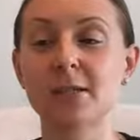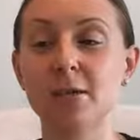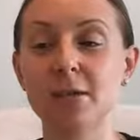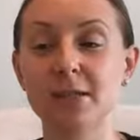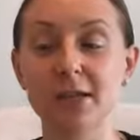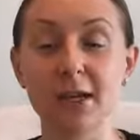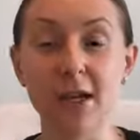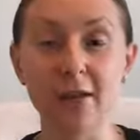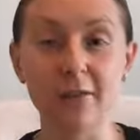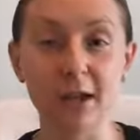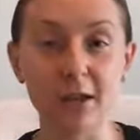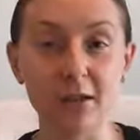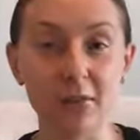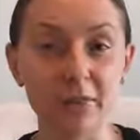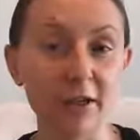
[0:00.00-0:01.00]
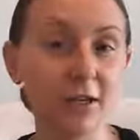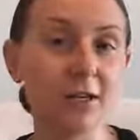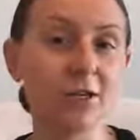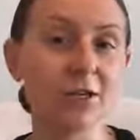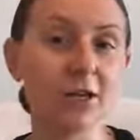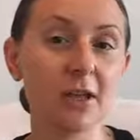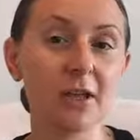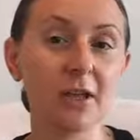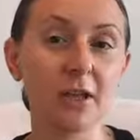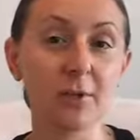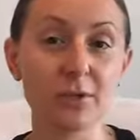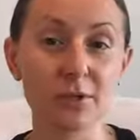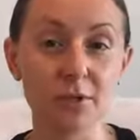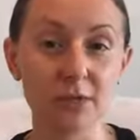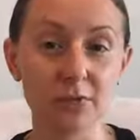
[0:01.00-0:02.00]
So it's going to have aloe vera gel in it,
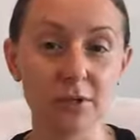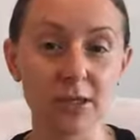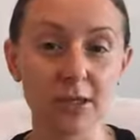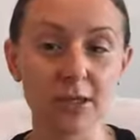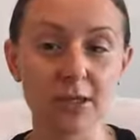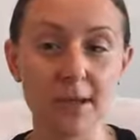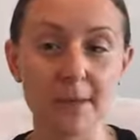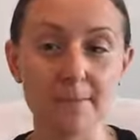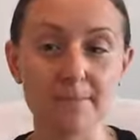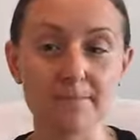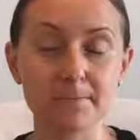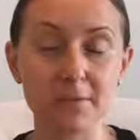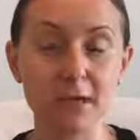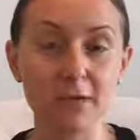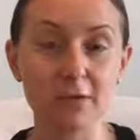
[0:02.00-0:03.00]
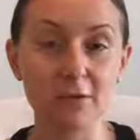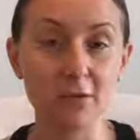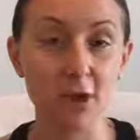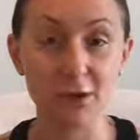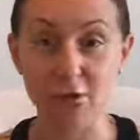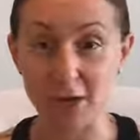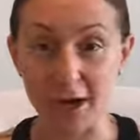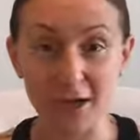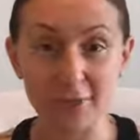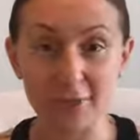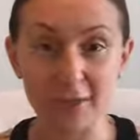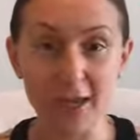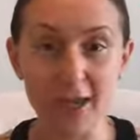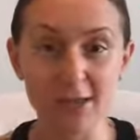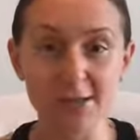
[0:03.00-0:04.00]
which is really not drying
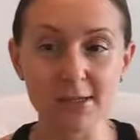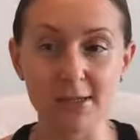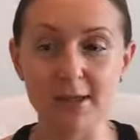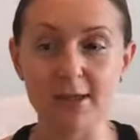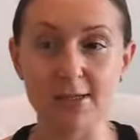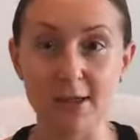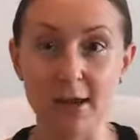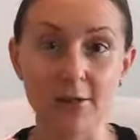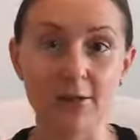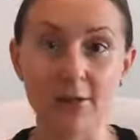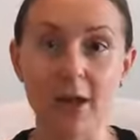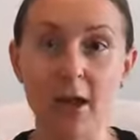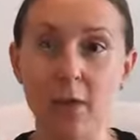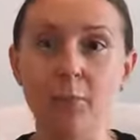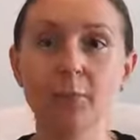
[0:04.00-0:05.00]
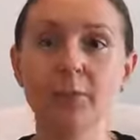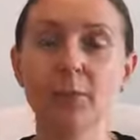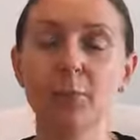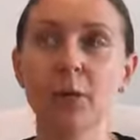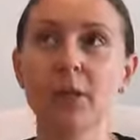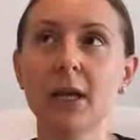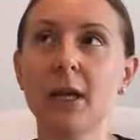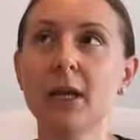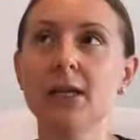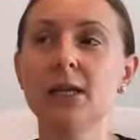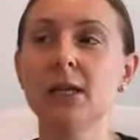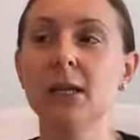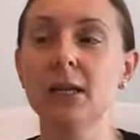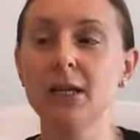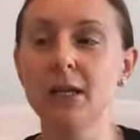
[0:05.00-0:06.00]
for the hands. Like, it actually helps support the
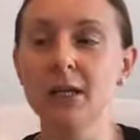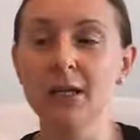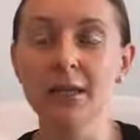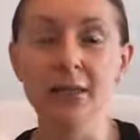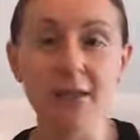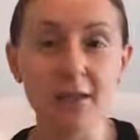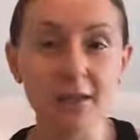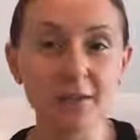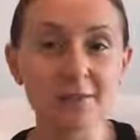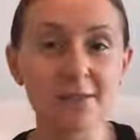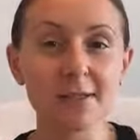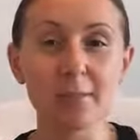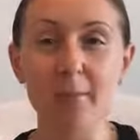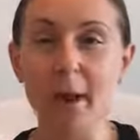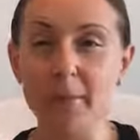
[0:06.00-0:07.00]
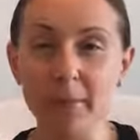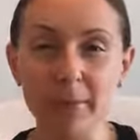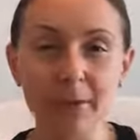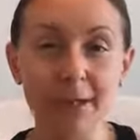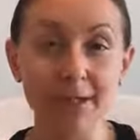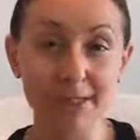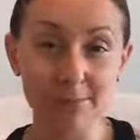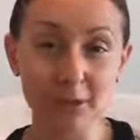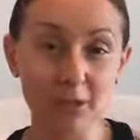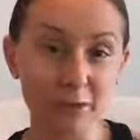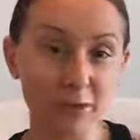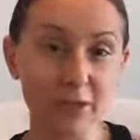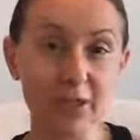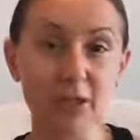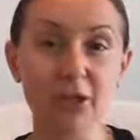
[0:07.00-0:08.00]
hands. Thieves, some peppermint. It
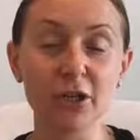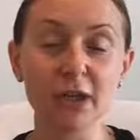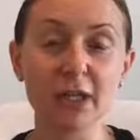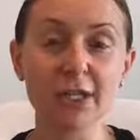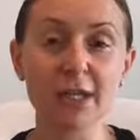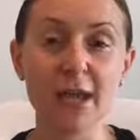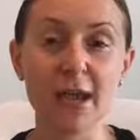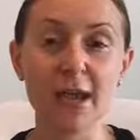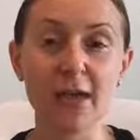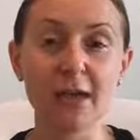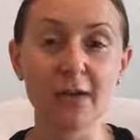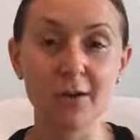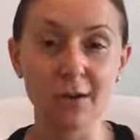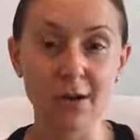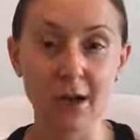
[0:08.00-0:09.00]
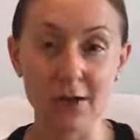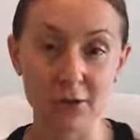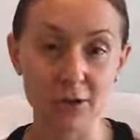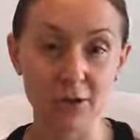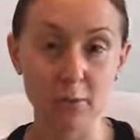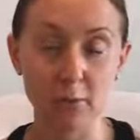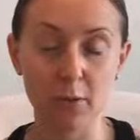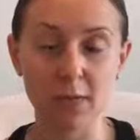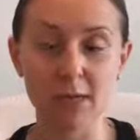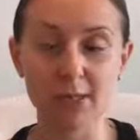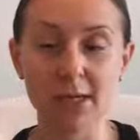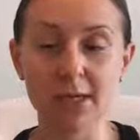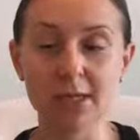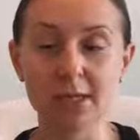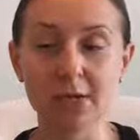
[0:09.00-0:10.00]
smells really good and it actually
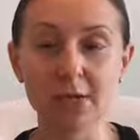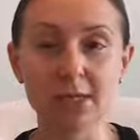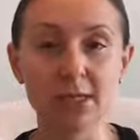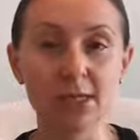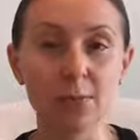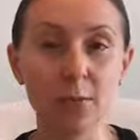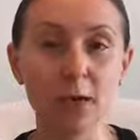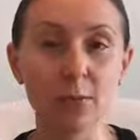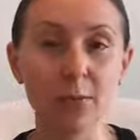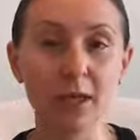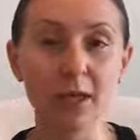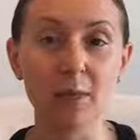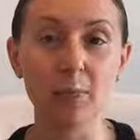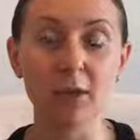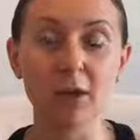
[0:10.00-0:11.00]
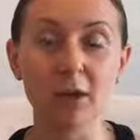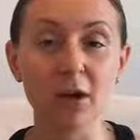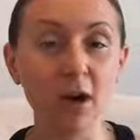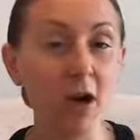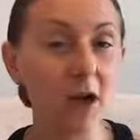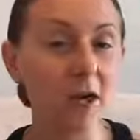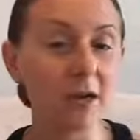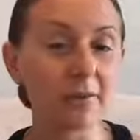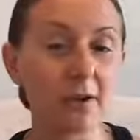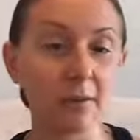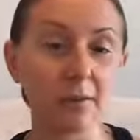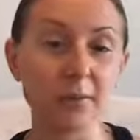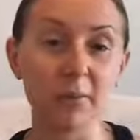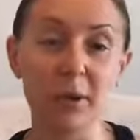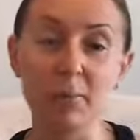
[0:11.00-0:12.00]
works. So this is one we keep in the car. I've got
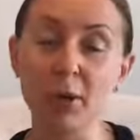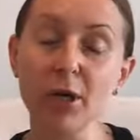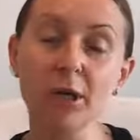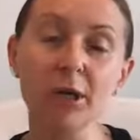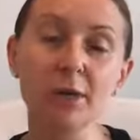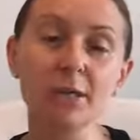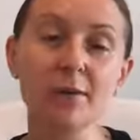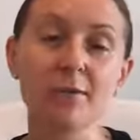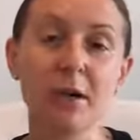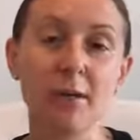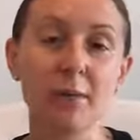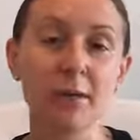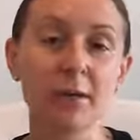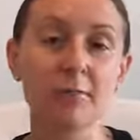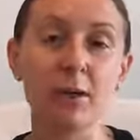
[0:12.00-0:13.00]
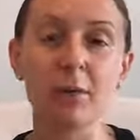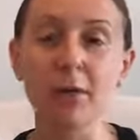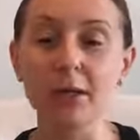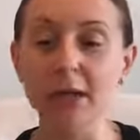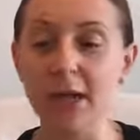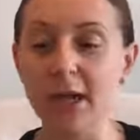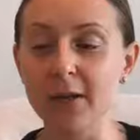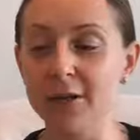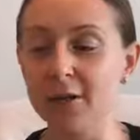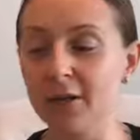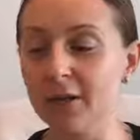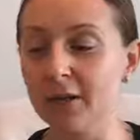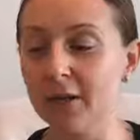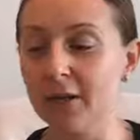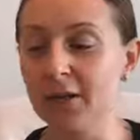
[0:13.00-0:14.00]
one in my purse. I've got one in my work
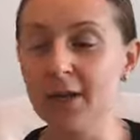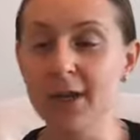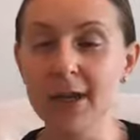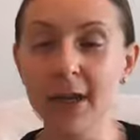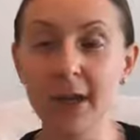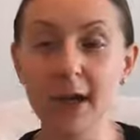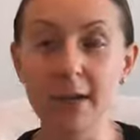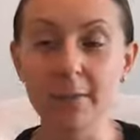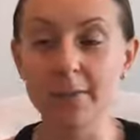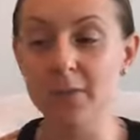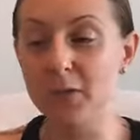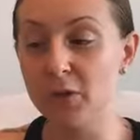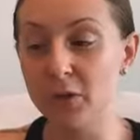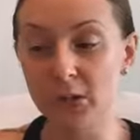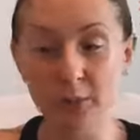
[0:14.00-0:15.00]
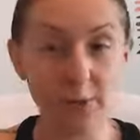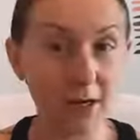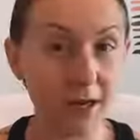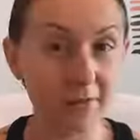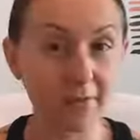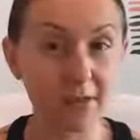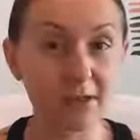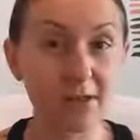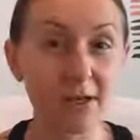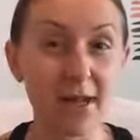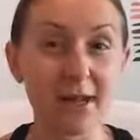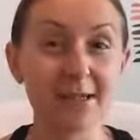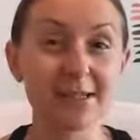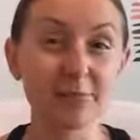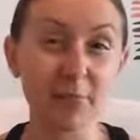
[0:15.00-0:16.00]
lanyard. You just want to have this on
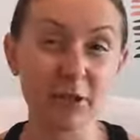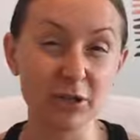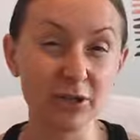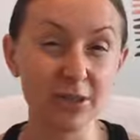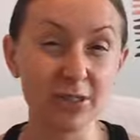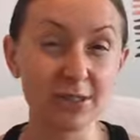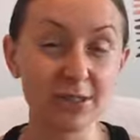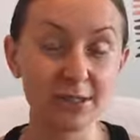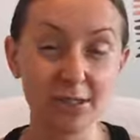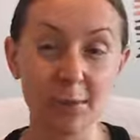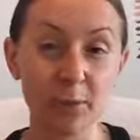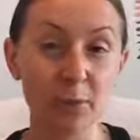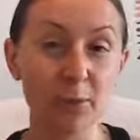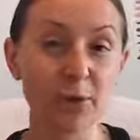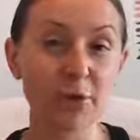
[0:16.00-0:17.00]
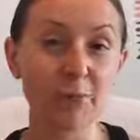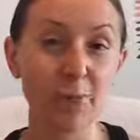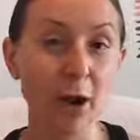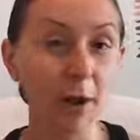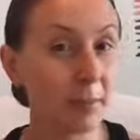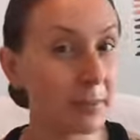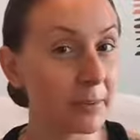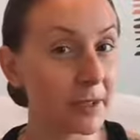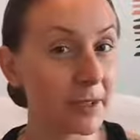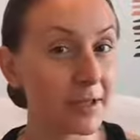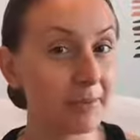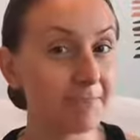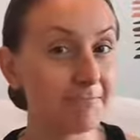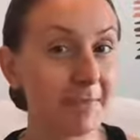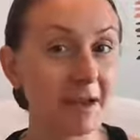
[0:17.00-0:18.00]
hand, especially in the summer when you're
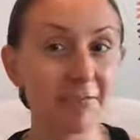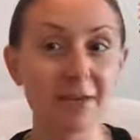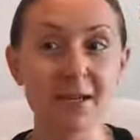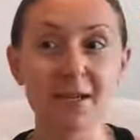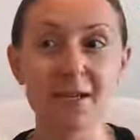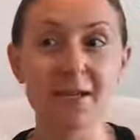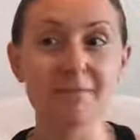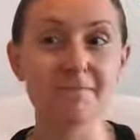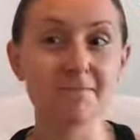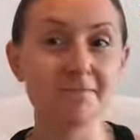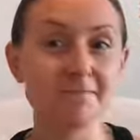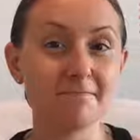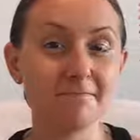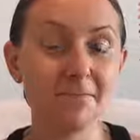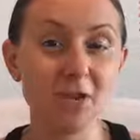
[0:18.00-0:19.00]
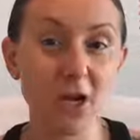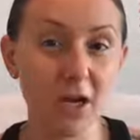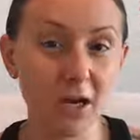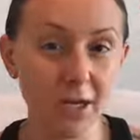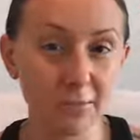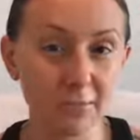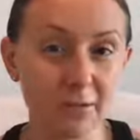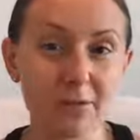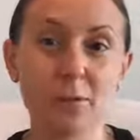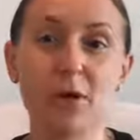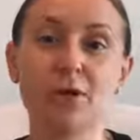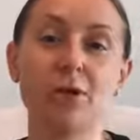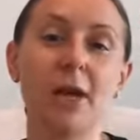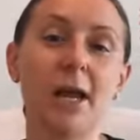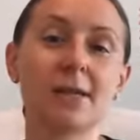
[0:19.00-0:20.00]
probably might be not able to
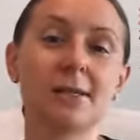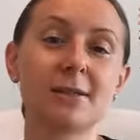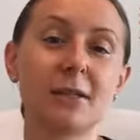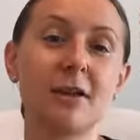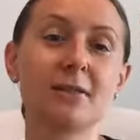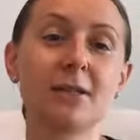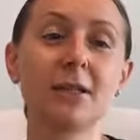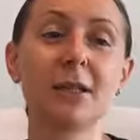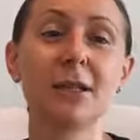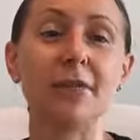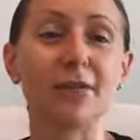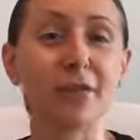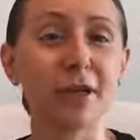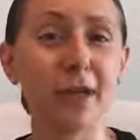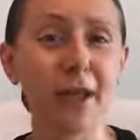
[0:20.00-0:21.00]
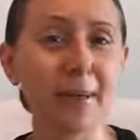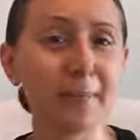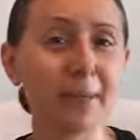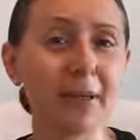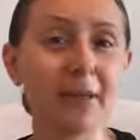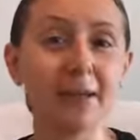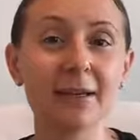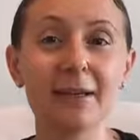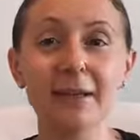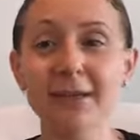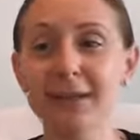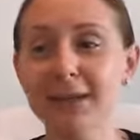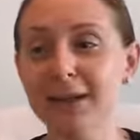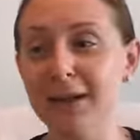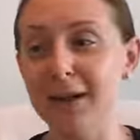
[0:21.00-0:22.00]
wash your hands as often. Like if you're camping,
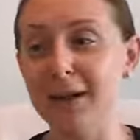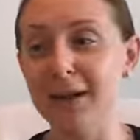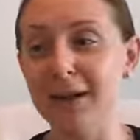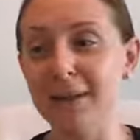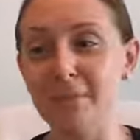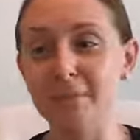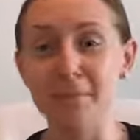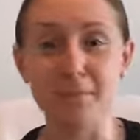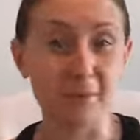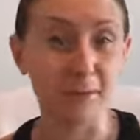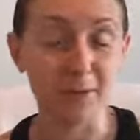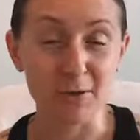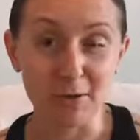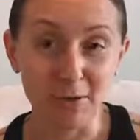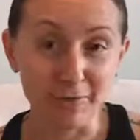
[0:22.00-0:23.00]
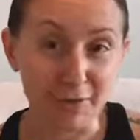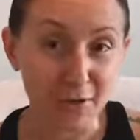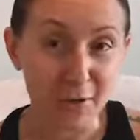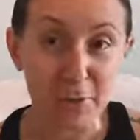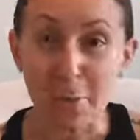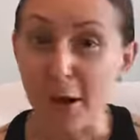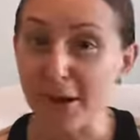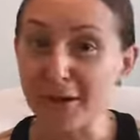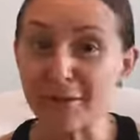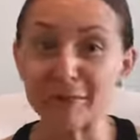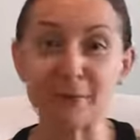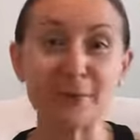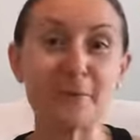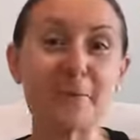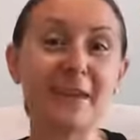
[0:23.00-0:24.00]
maybe you don't have running water
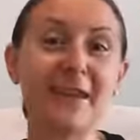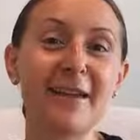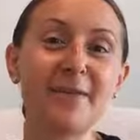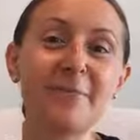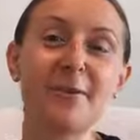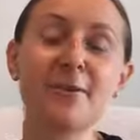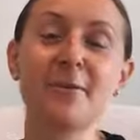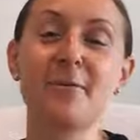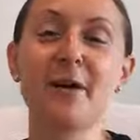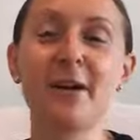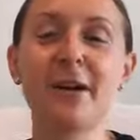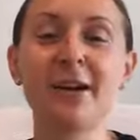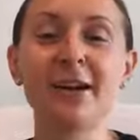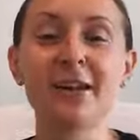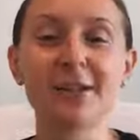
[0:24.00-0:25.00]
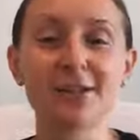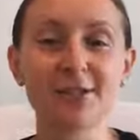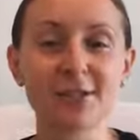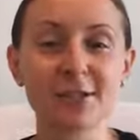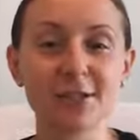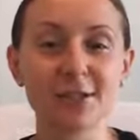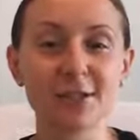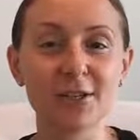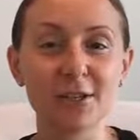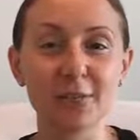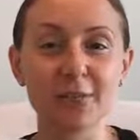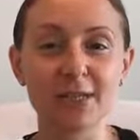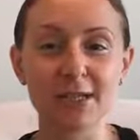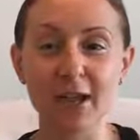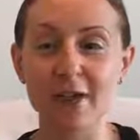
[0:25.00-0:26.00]
for the weekend where you are. It's just a good
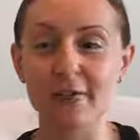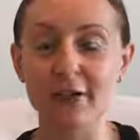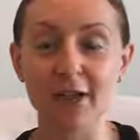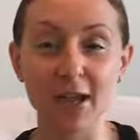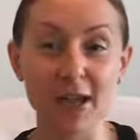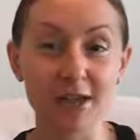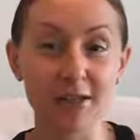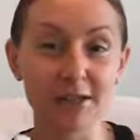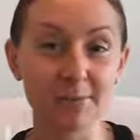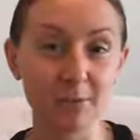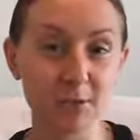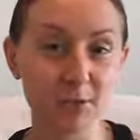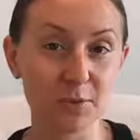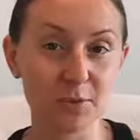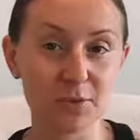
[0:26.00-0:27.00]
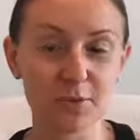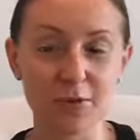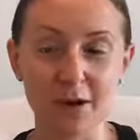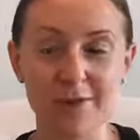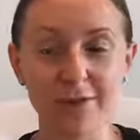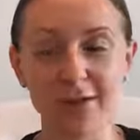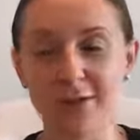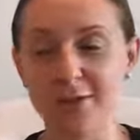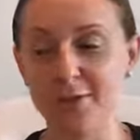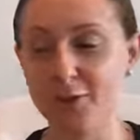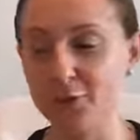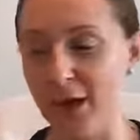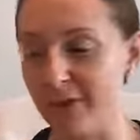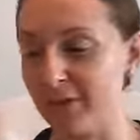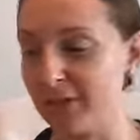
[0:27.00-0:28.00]
one to have on hand, especially when you're driving around
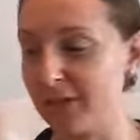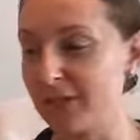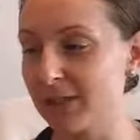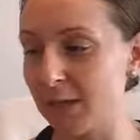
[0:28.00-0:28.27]
and traveling.